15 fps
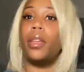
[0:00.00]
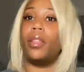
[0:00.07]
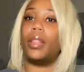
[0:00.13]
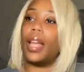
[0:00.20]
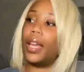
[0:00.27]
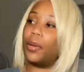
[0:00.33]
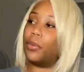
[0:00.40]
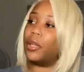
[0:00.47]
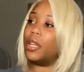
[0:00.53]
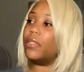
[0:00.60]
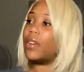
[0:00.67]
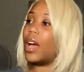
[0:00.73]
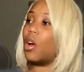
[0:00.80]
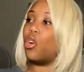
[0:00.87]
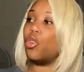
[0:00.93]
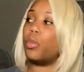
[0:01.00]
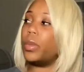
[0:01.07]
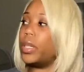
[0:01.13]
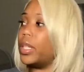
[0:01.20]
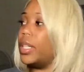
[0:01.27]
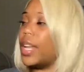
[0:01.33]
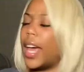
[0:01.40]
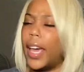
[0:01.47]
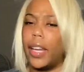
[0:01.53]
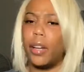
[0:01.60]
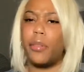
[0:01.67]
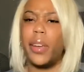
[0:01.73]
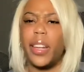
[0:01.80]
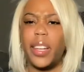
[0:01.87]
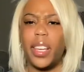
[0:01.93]
Like, whenever I opened it, I had
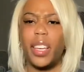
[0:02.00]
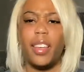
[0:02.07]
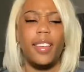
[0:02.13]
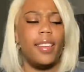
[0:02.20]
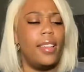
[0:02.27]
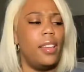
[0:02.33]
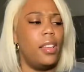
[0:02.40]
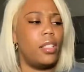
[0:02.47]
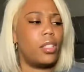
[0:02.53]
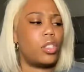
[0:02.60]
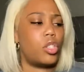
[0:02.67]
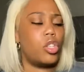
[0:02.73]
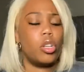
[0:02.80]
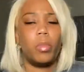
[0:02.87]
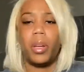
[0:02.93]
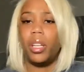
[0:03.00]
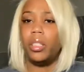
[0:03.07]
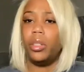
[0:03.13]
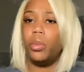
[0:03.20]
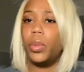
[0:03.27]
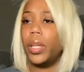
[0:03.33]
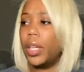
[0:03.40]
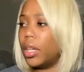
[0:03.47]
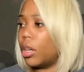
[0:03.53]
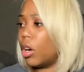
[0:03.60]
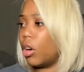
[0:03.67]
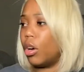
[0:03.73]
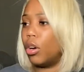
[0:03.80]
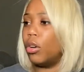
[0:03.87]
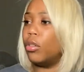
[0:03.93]
already took my other wig
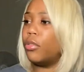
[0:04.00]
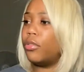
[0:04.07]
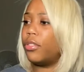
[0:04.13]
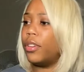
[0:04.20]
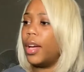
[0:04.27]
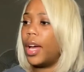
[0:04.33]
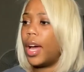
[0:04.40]
off.